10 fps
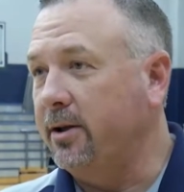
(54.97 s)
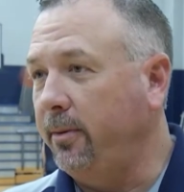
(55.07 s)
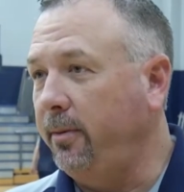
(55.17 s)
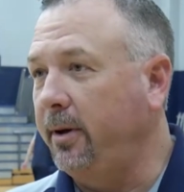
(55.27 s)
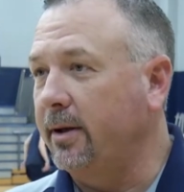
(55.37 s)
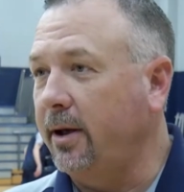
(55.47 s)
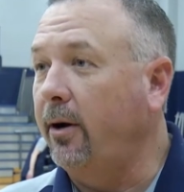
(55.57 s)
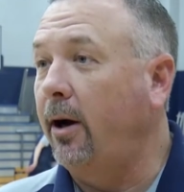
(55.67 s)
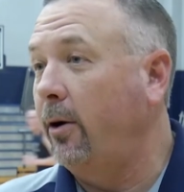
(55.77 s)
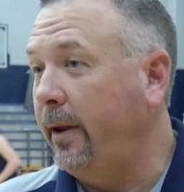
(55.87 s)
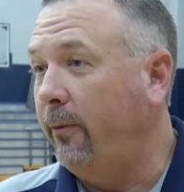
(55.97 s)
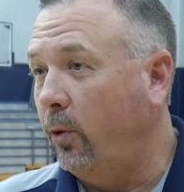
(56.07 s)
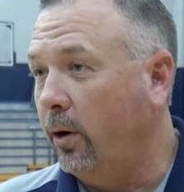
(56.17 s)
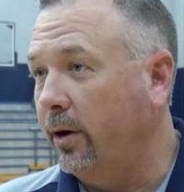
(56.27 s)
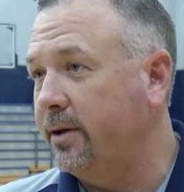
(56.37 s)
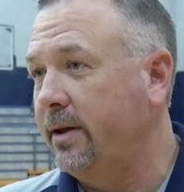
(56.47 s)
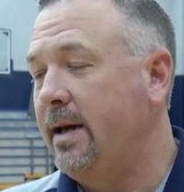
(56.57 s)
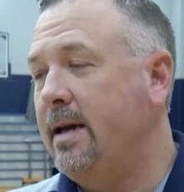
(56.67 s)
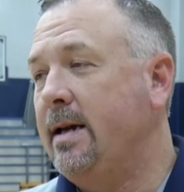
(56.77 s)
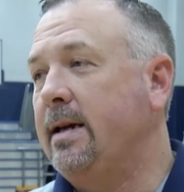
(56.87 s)
to me because I know how hard they've worked.
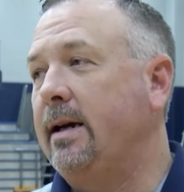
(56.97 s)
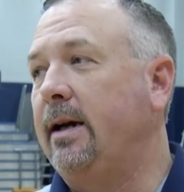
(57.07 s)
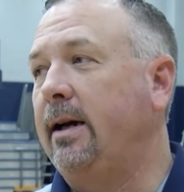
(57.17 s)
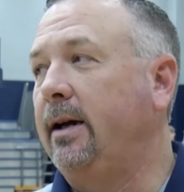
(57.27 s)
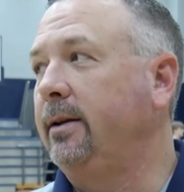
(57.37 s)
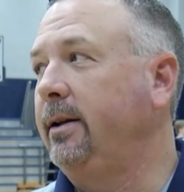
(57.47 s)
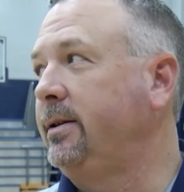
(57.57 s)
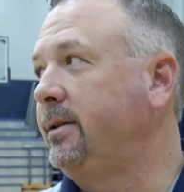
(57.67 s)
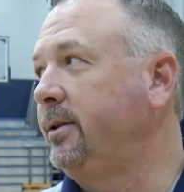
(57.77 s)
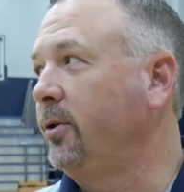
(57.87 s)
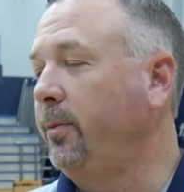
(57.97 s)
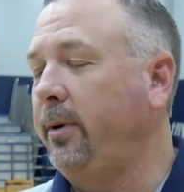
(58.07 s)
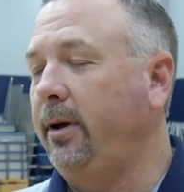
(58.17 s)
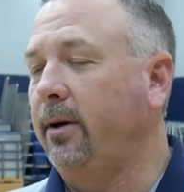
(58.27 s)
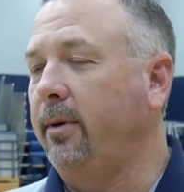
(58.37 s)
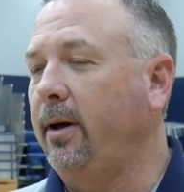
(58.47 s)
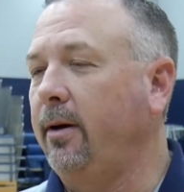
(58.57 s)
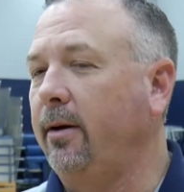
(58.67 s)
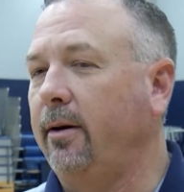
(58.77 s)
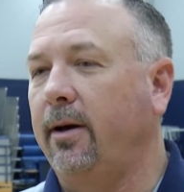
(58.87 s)
Uh, this group of young men
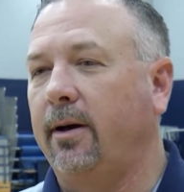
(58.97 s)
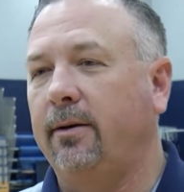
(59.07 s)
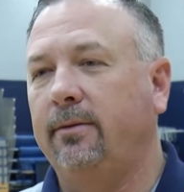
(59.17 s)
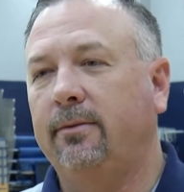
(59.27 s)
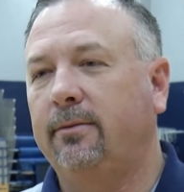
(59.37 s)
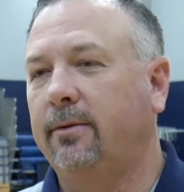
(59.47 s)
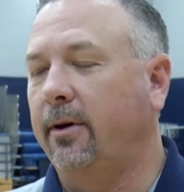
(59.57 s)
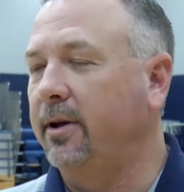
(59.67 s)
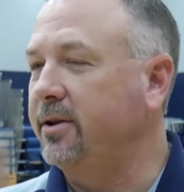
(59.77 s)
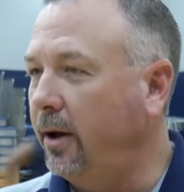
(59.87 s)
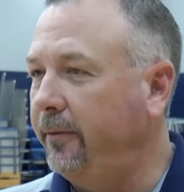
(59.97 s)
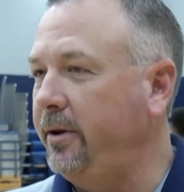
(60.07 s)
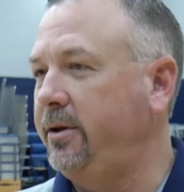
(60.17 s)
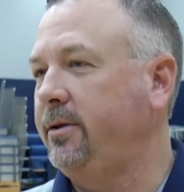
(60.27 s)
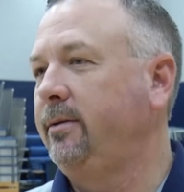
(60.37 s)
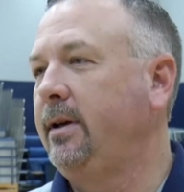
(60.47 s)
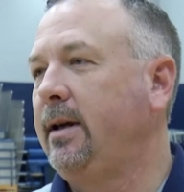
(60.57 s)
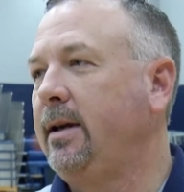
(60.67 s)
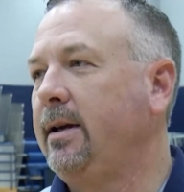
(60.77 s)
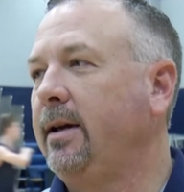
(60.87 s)
are uh, they're unselfish.
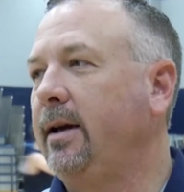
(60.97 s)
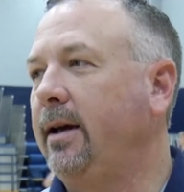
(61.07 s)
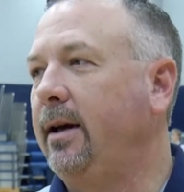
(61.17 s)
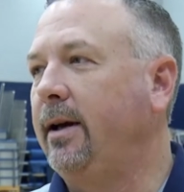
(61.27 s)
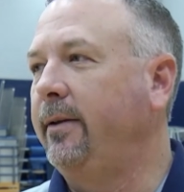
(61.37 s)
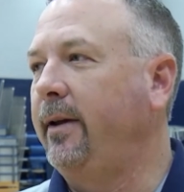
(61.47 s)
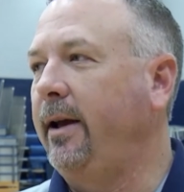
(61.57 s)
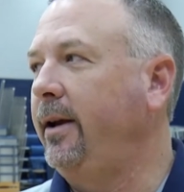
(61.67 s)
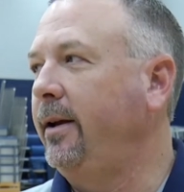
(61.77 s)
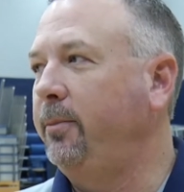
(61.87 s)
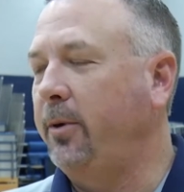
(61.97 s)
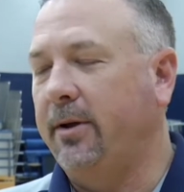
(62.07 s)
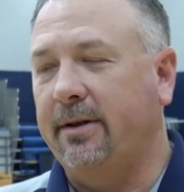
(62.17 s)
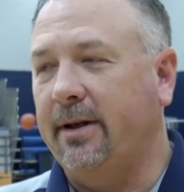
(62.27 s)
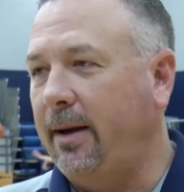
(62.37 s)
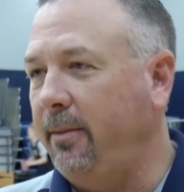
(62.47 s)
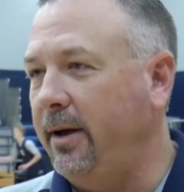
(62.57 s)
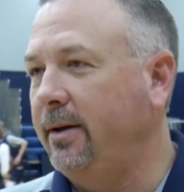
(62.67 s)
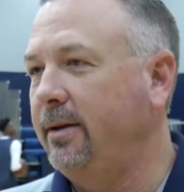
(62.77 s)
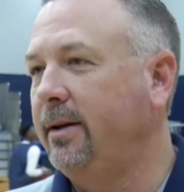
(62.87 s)
Uh, they put the time
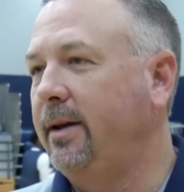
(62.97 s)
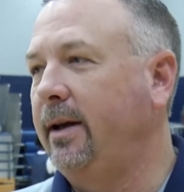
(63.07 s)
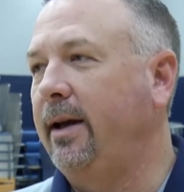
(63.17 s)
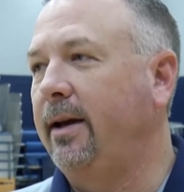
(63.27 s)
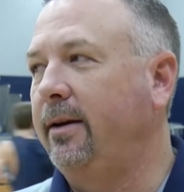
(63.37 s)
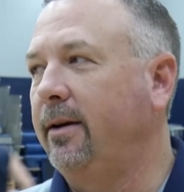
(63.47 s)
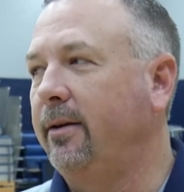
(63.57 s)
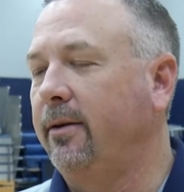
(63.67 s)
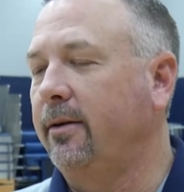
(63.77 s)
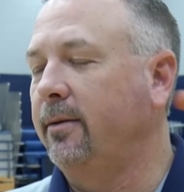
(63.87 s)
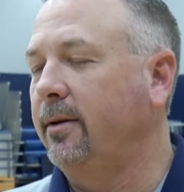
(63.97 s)
in, and uh, they're